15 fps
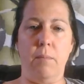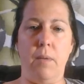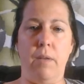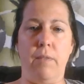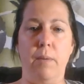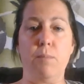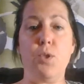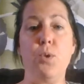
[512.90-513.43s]

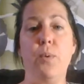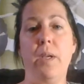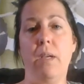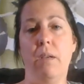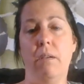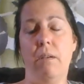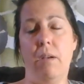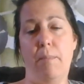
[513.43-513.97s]
if I'm
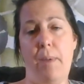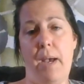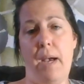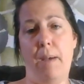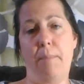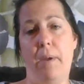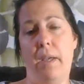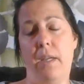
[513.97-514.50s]
doing a
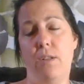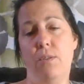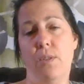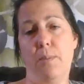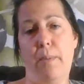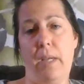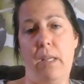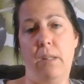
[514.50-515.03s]
PAP, I can do
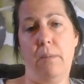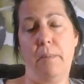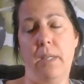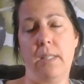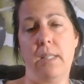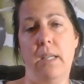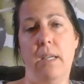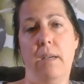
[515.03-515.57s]
speculum
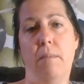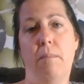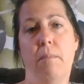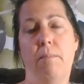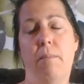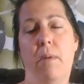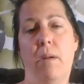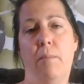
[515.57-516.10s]

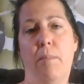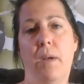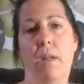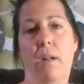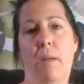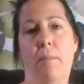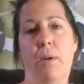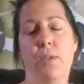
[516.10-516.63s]
exam,
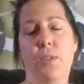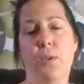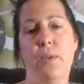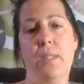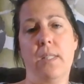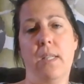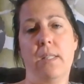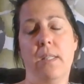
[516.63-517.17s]
but I'm also
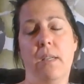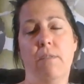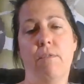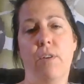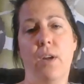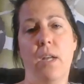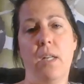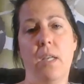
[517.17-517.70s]
assessing
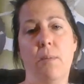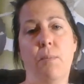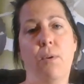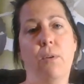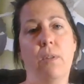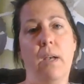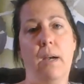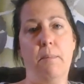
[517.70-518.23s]
for any
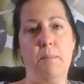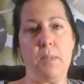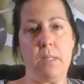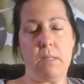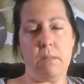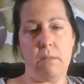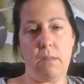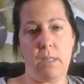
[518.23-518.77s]

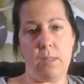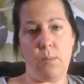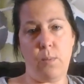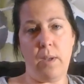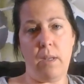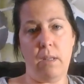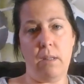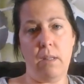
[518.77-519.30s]
prolapse as
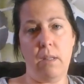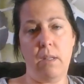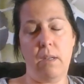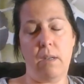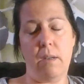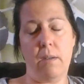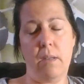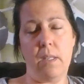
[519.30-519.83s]
well,
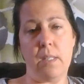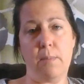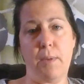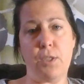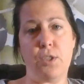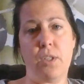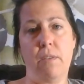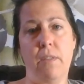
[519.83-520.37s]

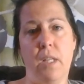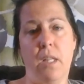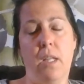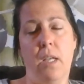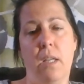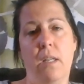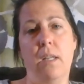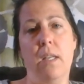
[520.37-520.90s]
especially if the
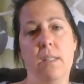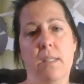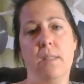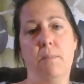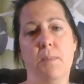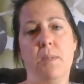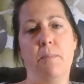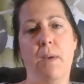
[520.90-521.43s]
client is
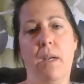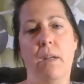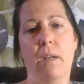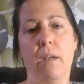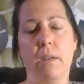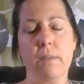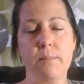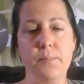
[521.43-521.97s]

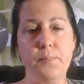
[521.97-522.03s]
symptomatic.